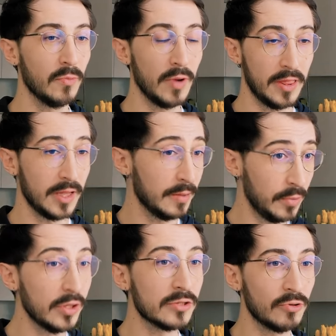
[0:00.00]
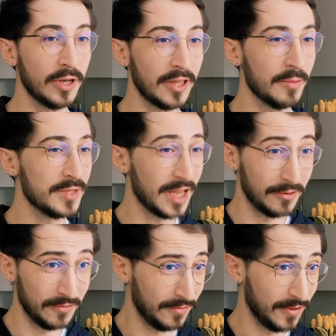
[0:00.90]
with the computer running them instead
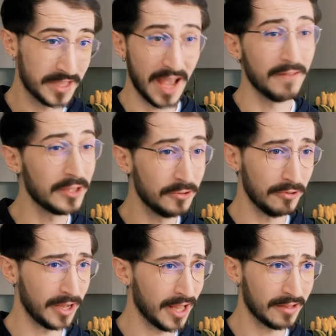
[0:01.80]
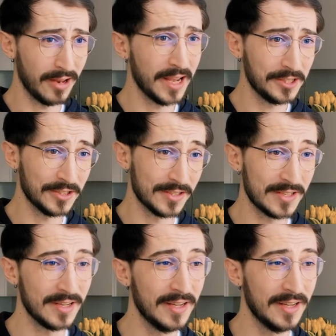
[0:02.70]
of us having to do the calculations.